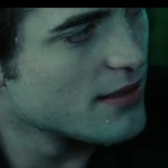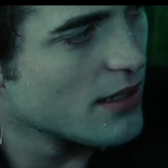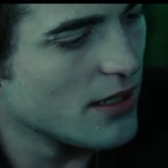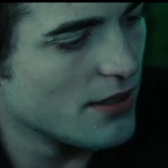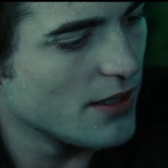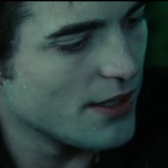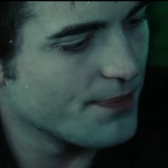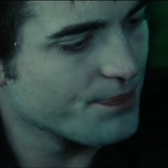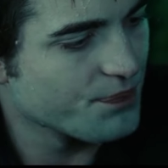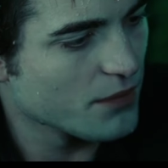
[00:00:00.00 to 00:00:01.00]
read the
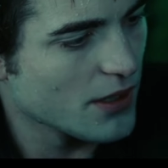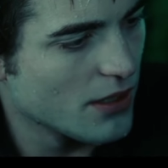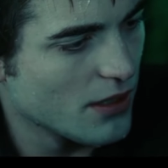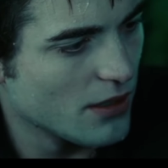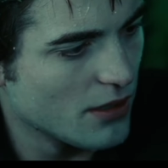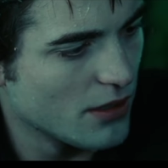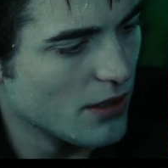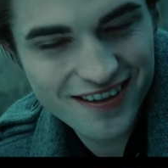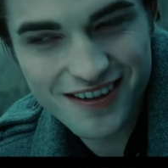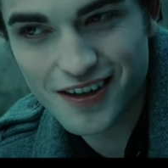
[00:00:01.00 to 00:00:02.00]
mind. And
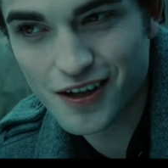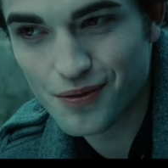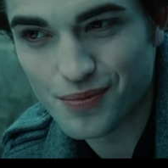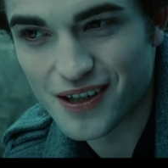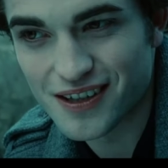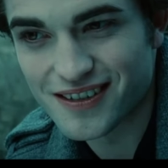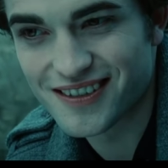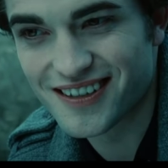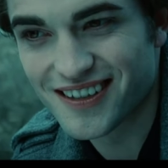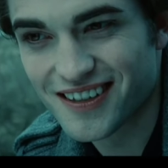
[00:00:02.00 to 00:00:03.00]
Alice can
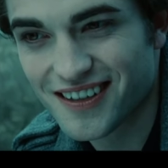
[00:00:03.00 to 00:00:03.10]
foresee.